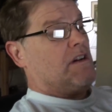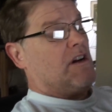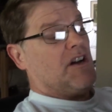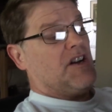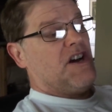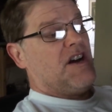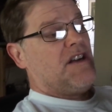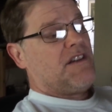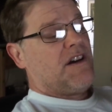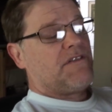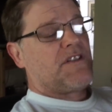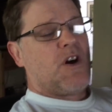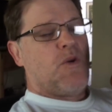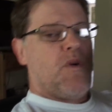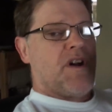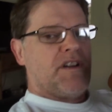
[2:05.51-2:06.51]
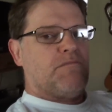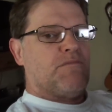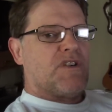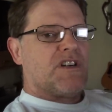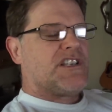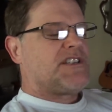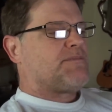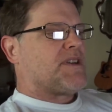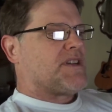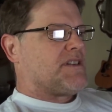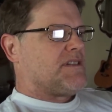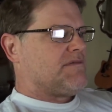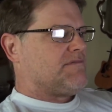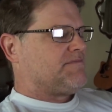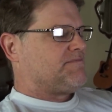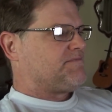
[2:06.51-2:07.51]
I know they've got one in
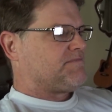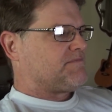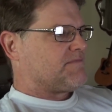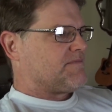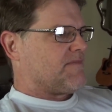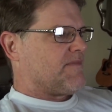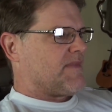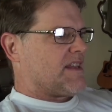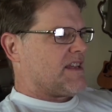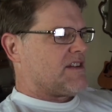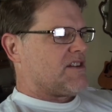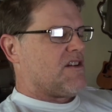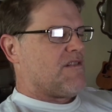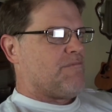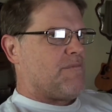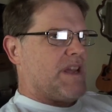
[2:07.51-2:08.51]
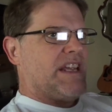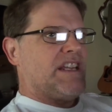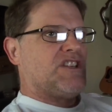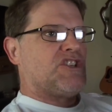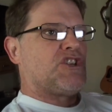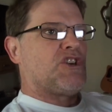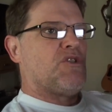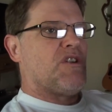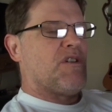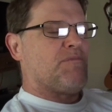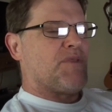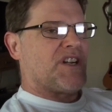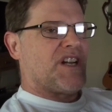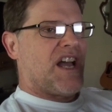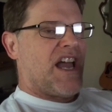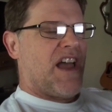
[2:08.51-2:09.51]
Brisbane, and I've been to it,
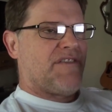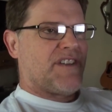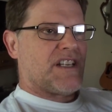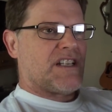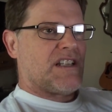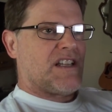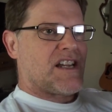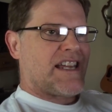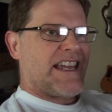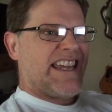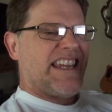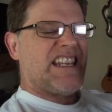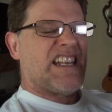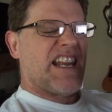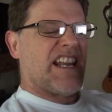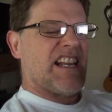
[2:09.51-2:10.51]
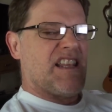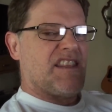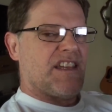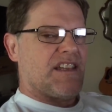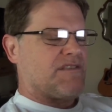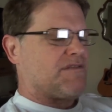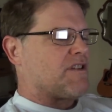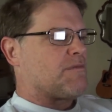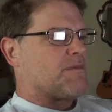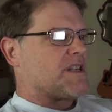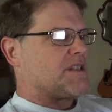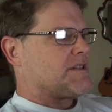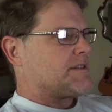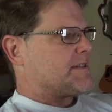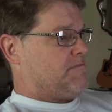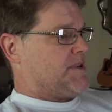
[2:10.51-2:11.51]
but I haven't like eaten anything from it.
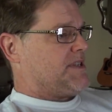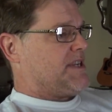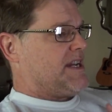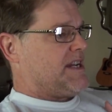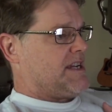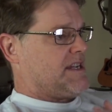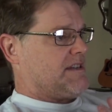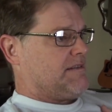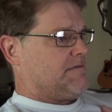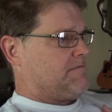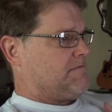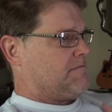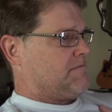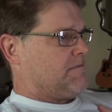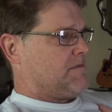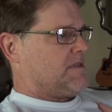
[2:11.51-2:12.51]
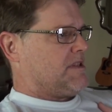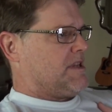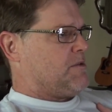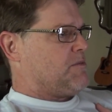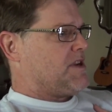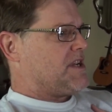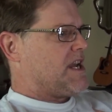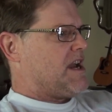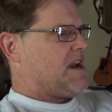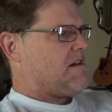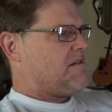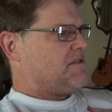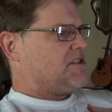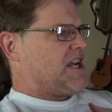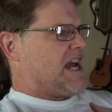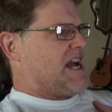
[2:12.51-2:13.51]
But hey, here we
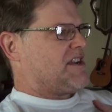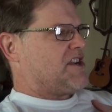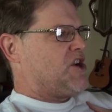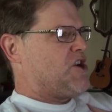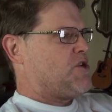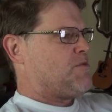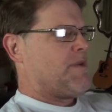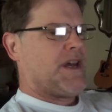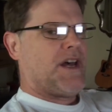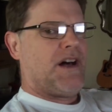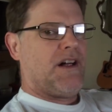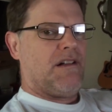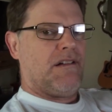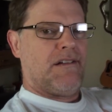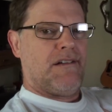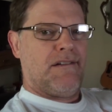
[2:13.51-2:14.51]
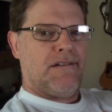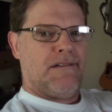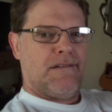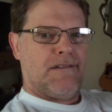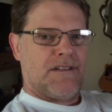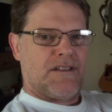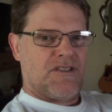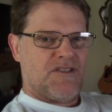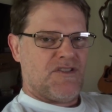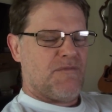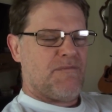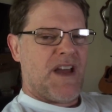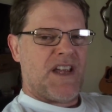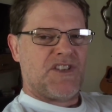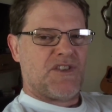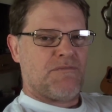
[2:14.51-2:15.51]
go, Taco Bell. Could you
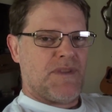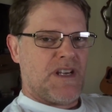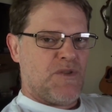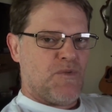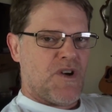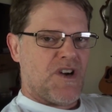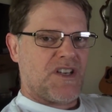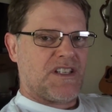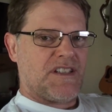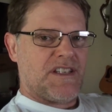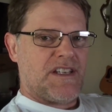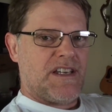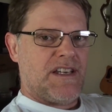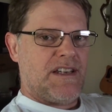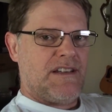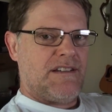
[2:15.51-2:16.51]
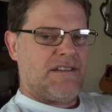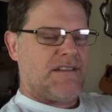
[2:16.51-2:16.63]
imagine me working there?